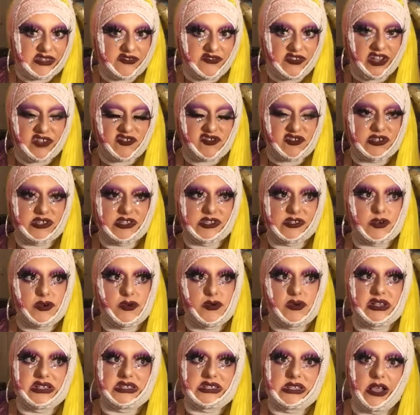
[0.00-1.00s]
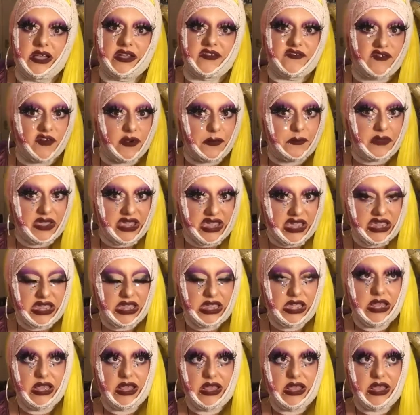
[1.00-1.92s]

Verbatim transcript: fashion school, it's like for me,